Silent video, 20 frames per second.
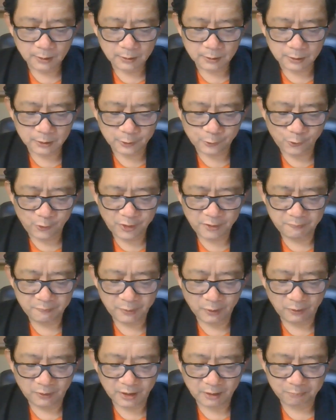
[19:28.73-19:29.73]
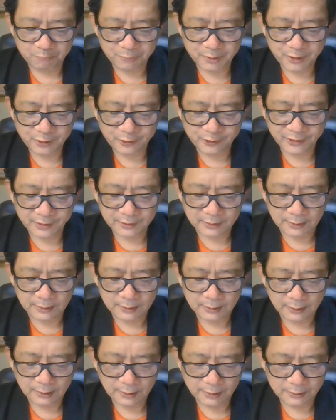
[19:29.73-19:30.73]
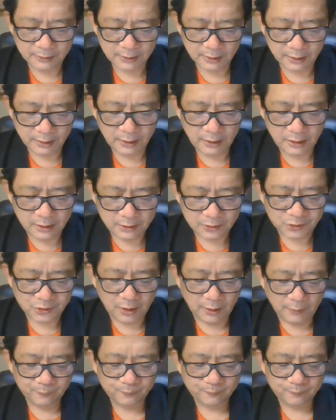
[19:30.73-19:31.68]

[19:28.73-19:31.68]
the rainbow appeared in the east.